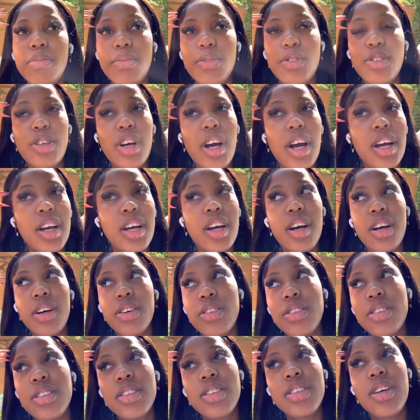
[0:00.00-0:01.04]
trying out
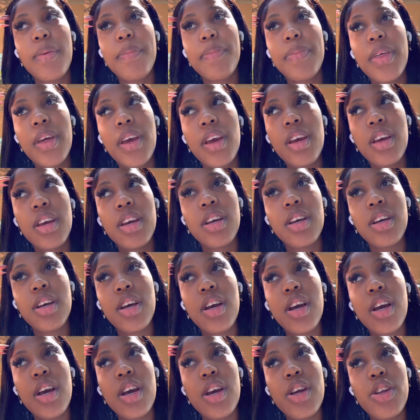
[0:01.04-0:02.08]
something
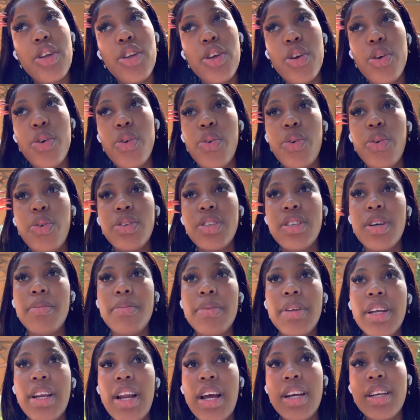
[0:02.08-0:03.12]
new,
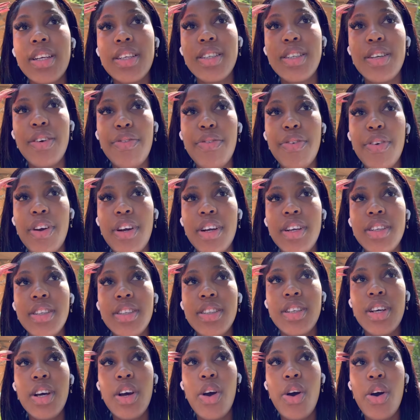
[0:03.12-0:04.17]
something like different,
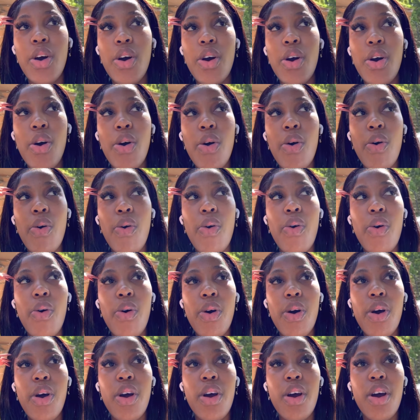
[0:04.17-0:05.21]

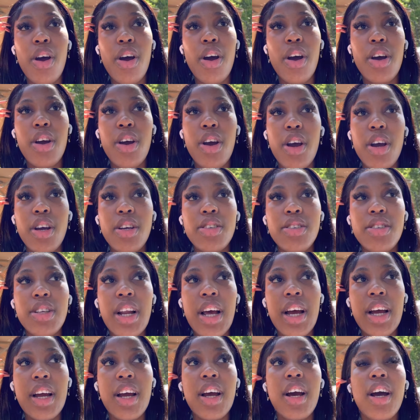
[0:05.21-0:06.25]
or going to
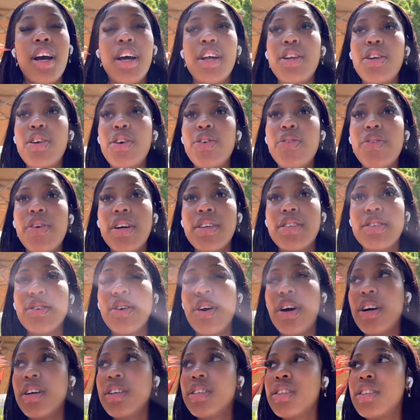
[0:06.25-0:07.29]
like a new
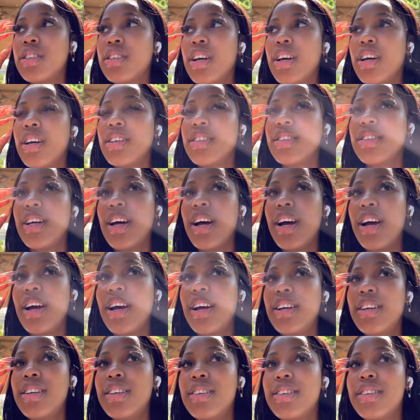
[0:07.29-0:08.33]
restaurant, is that